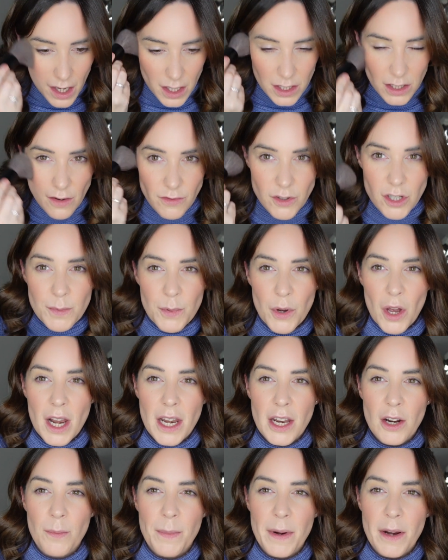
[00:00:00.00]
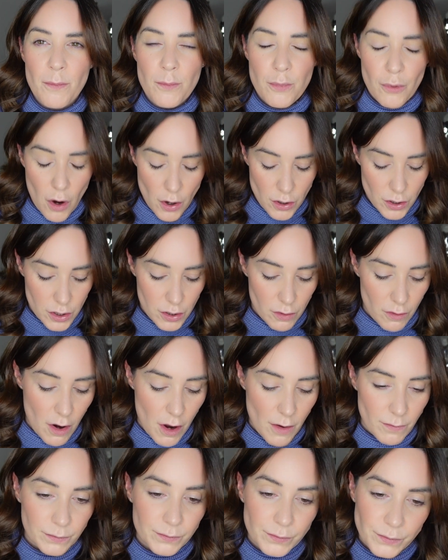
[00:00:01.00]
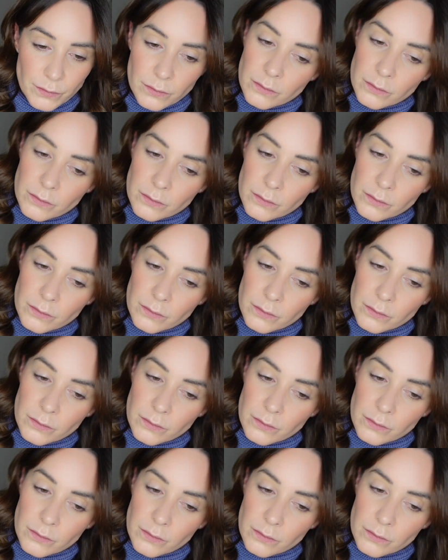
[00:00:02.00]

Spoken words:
So I've just put a little bit of bronzer on,